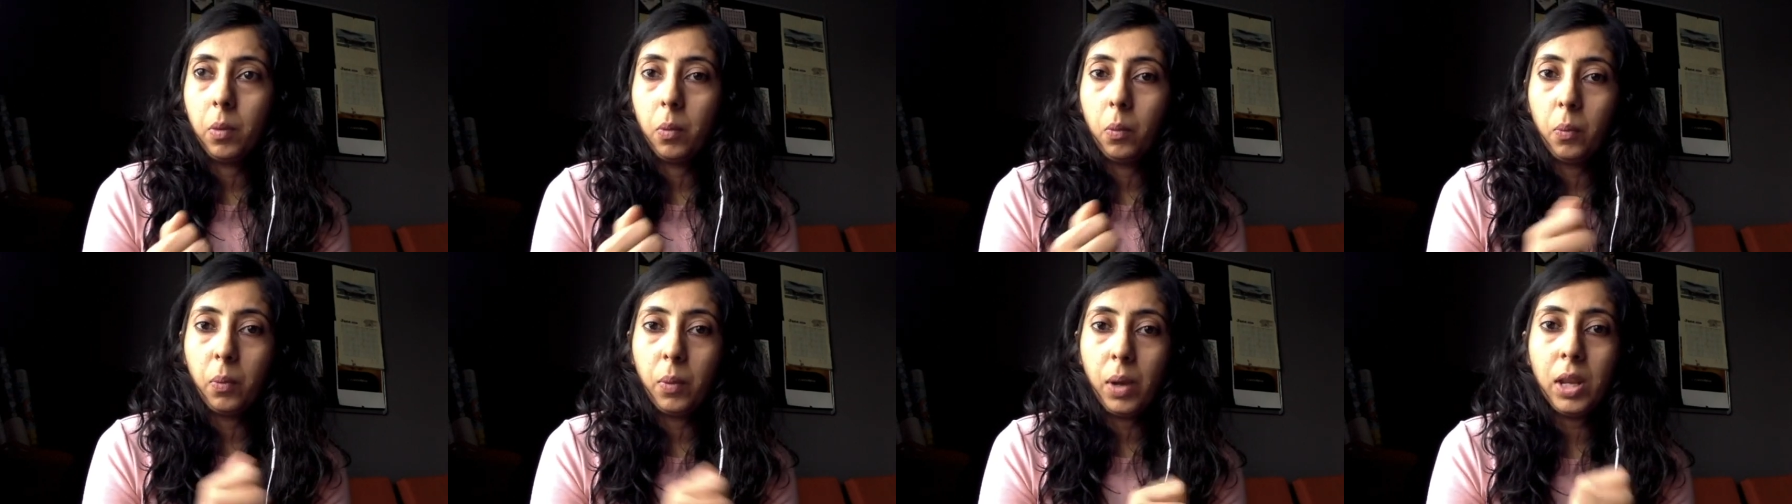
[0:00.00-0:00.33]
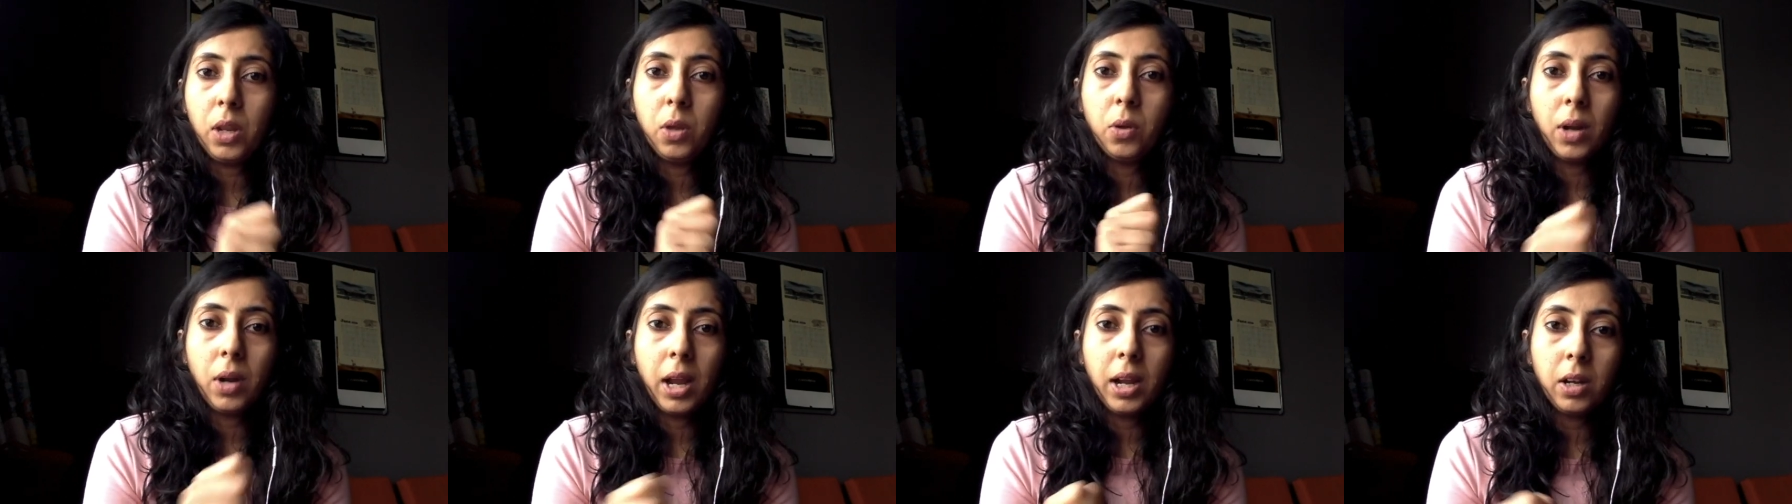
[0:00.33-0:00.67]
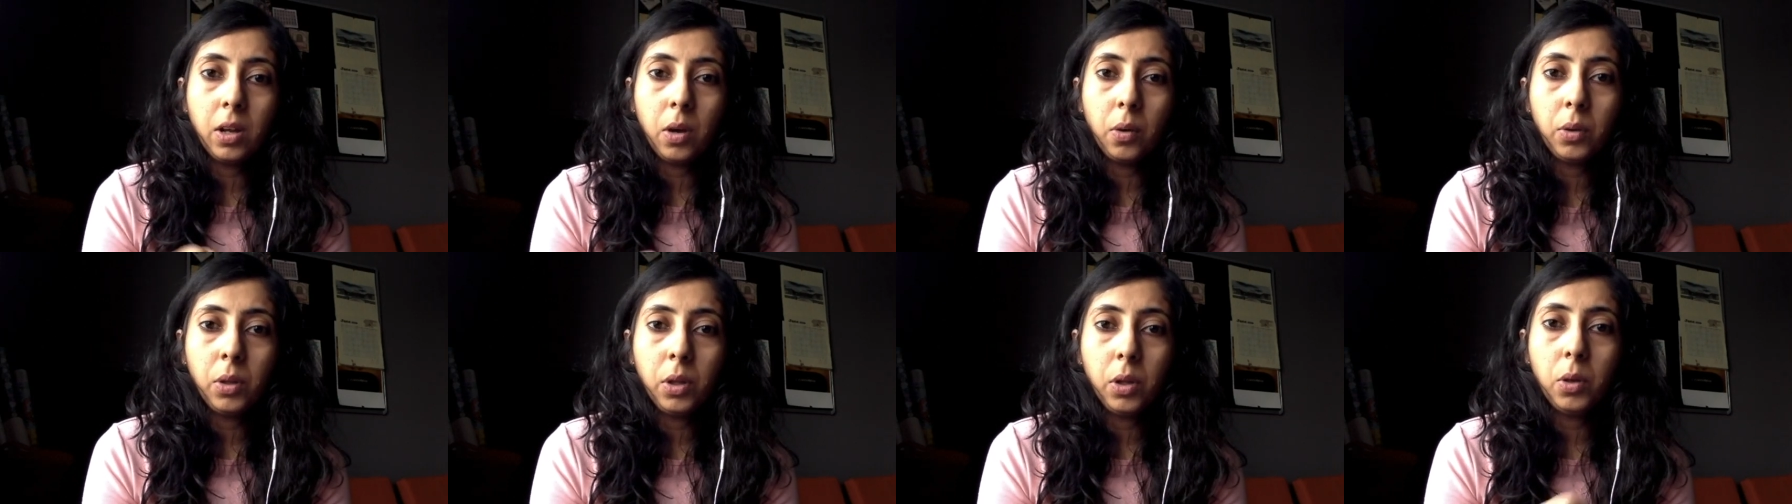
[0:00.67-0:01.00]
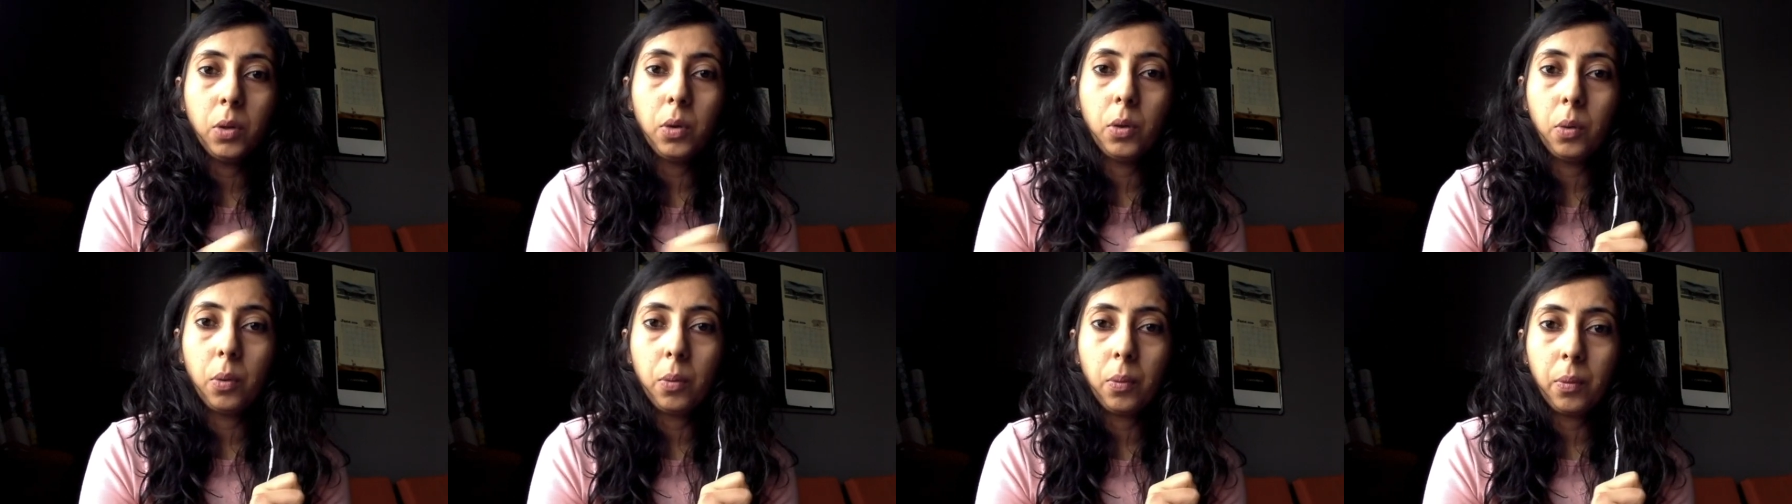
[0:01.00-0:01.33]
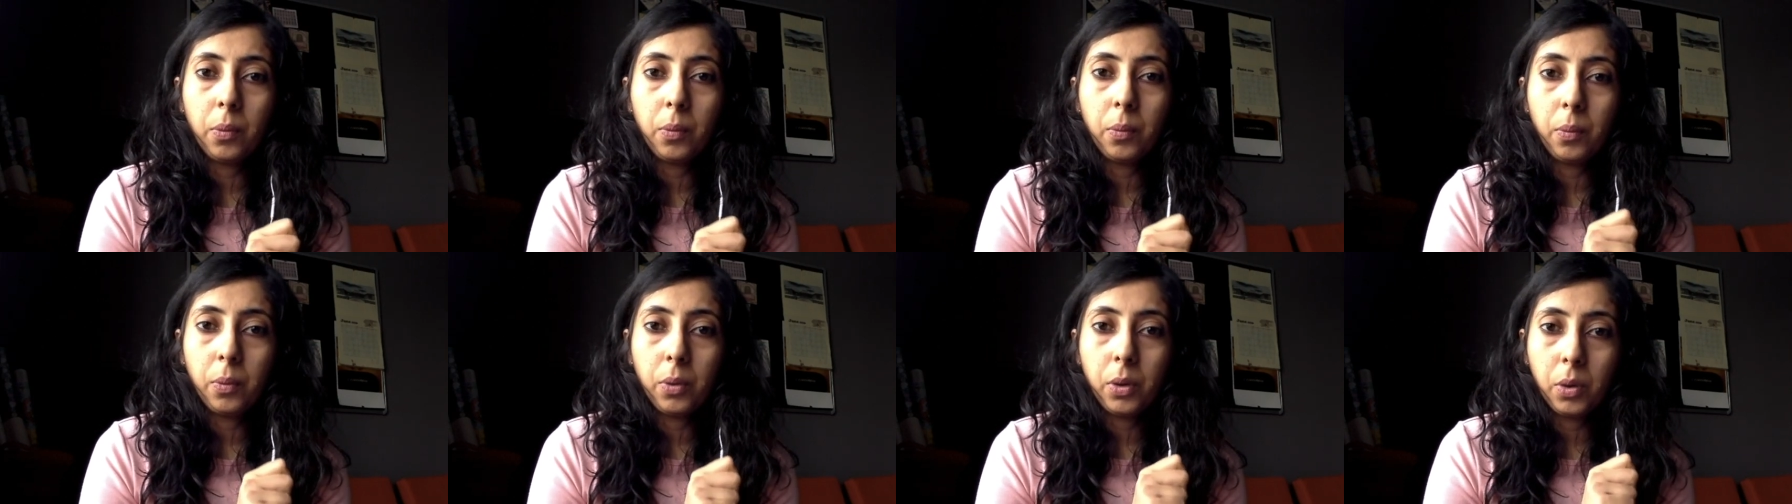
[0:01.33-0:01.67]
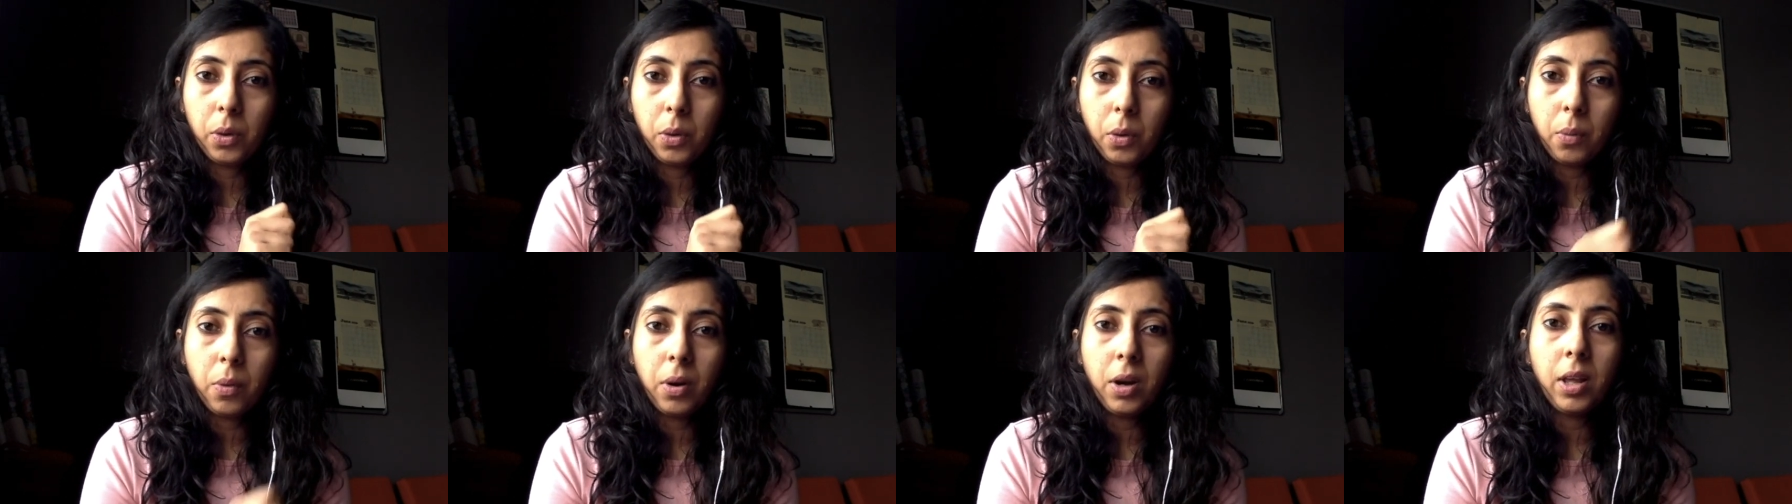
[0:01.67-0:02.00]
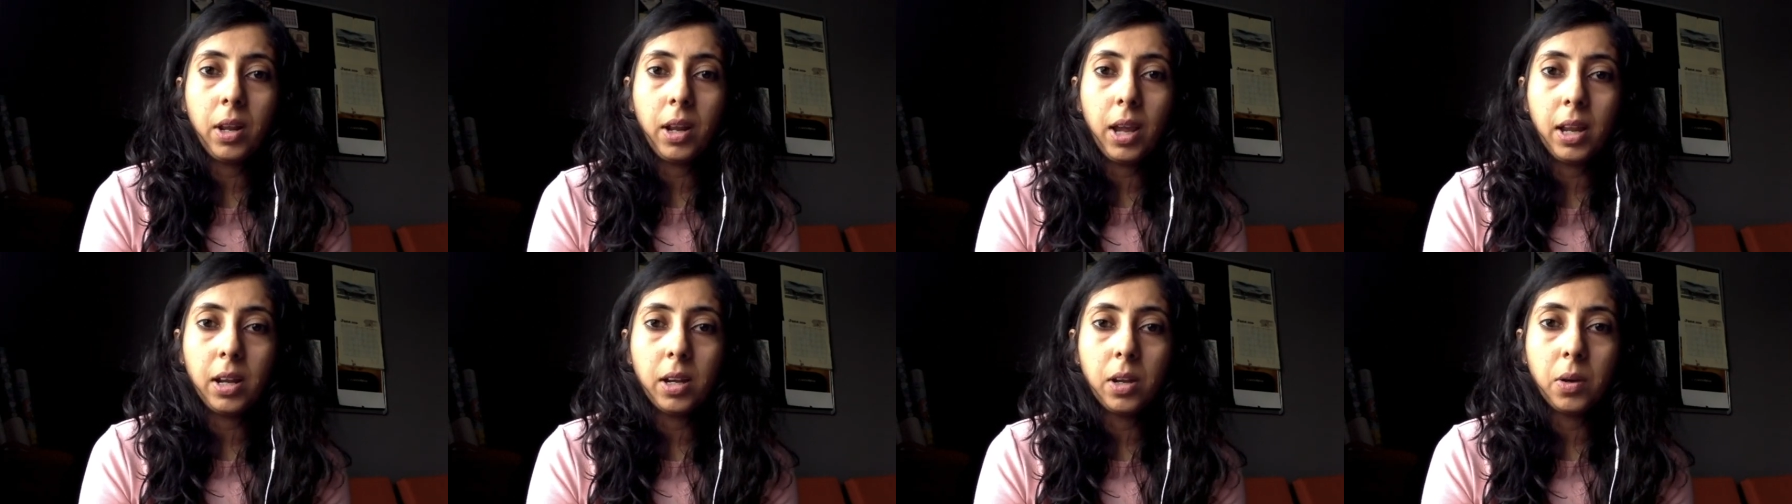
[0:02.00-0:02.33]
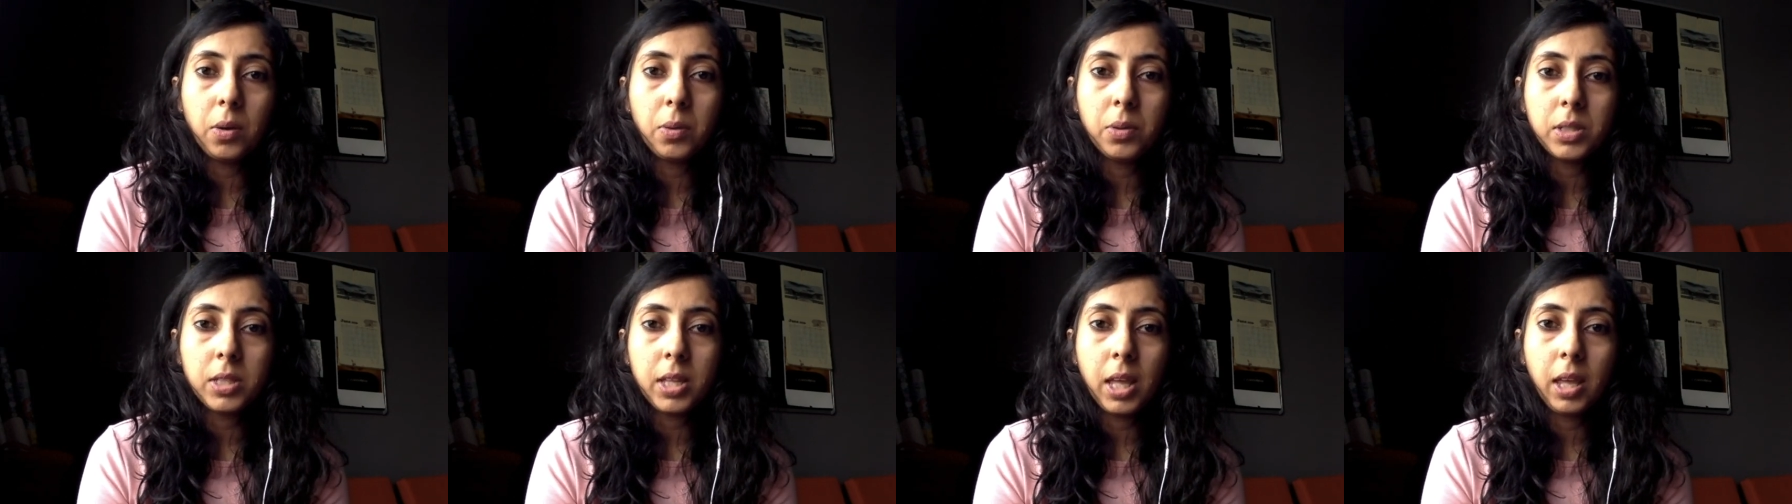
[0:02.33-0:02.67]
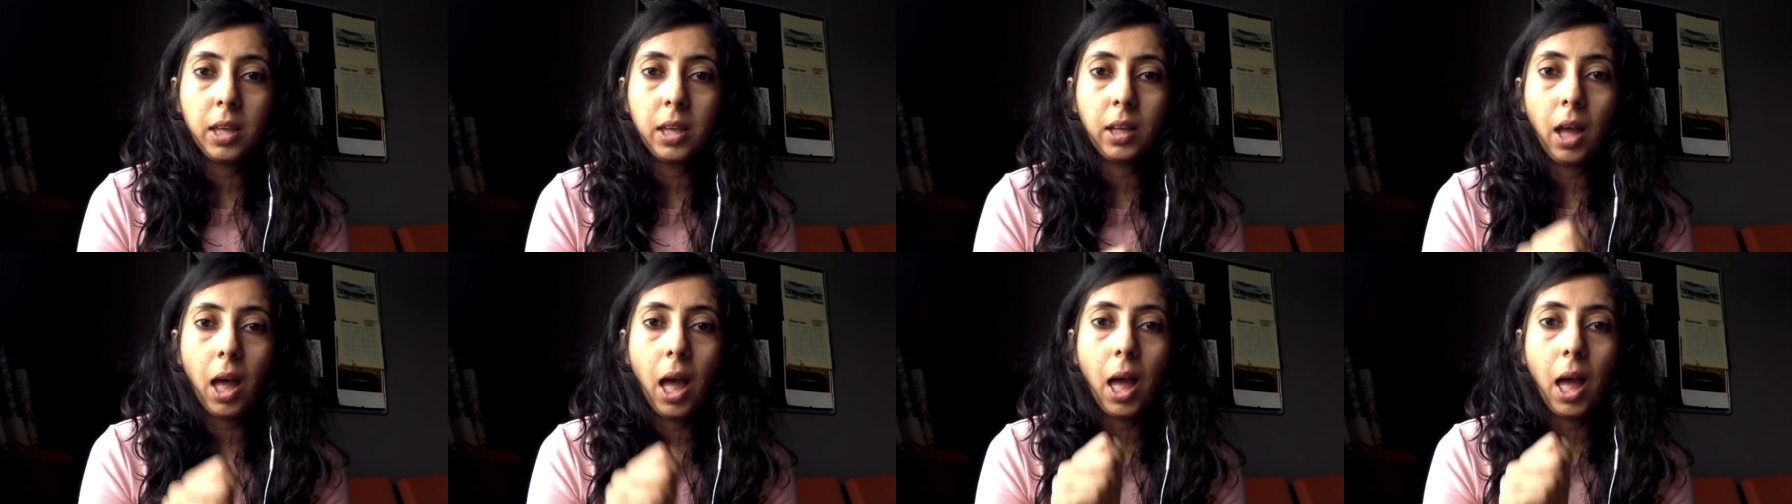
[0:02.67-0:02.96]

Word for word: when you write down, you don't you don't want to write down saying,